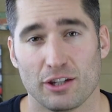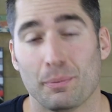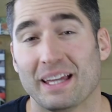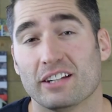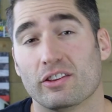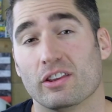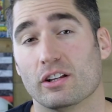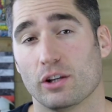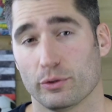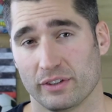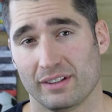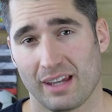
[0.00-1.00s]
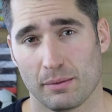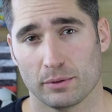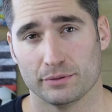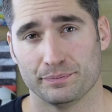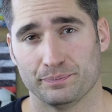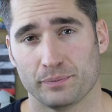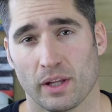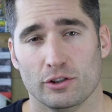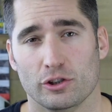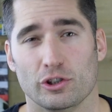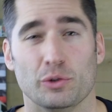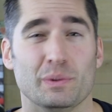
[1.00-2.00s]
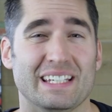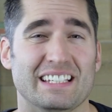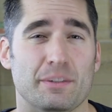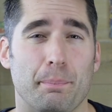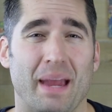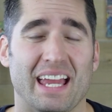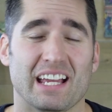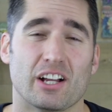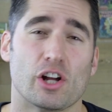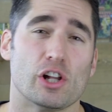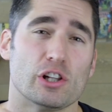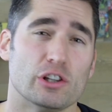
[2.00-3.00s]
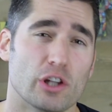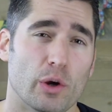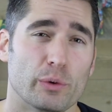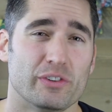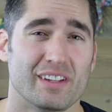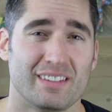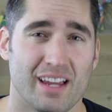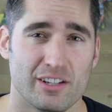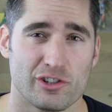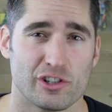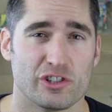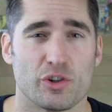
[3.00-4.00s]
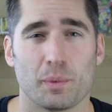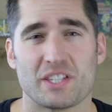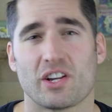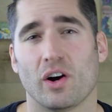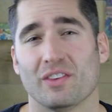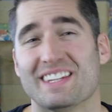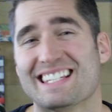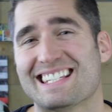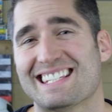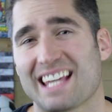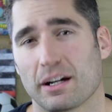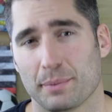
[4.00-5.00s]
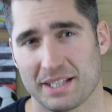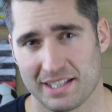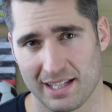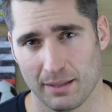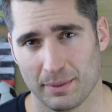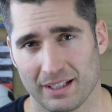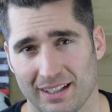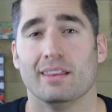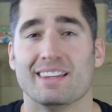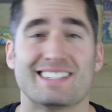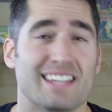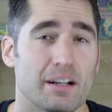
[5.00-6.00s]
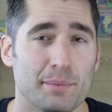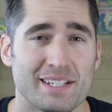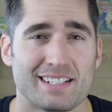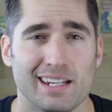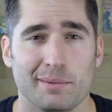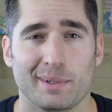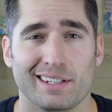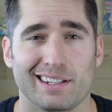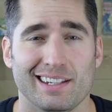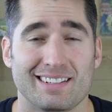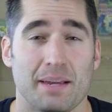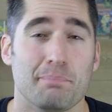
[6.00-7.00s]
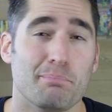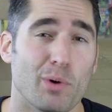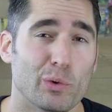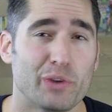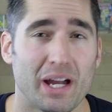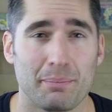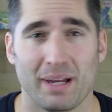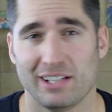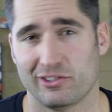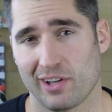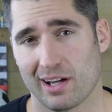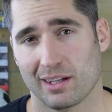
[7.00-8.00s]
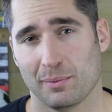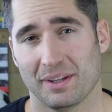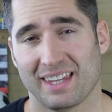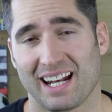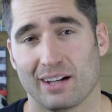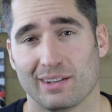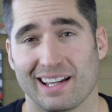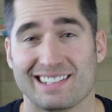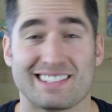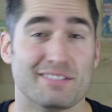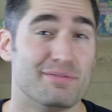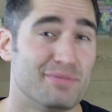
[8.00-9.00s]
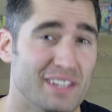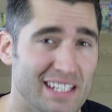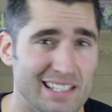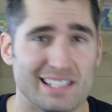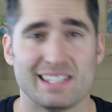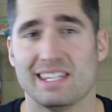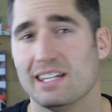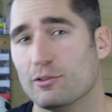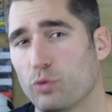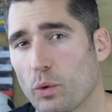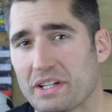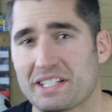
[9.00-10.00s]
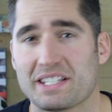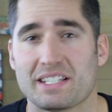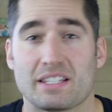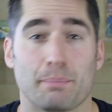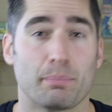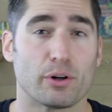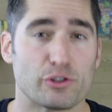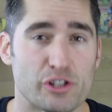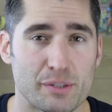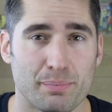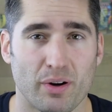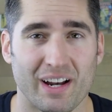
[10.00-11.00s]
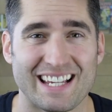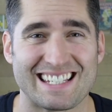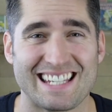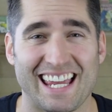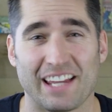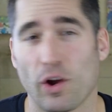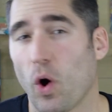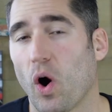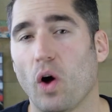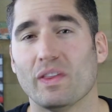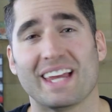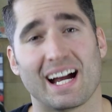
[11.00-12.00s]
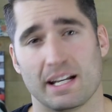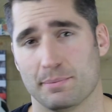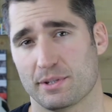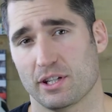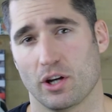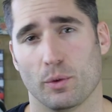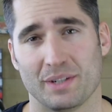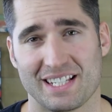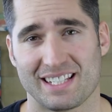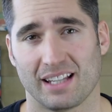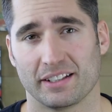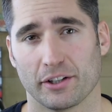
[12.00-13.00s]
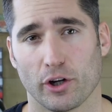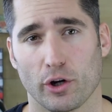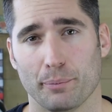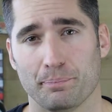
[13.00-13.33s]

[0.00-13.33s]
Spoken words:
you made it to the closing table, you need to pay close attention to what's called the settlement statement. The settlement statement is a multi-page document that outlines the fees, the invoices, the purchase price, and all the items that go into selling your home.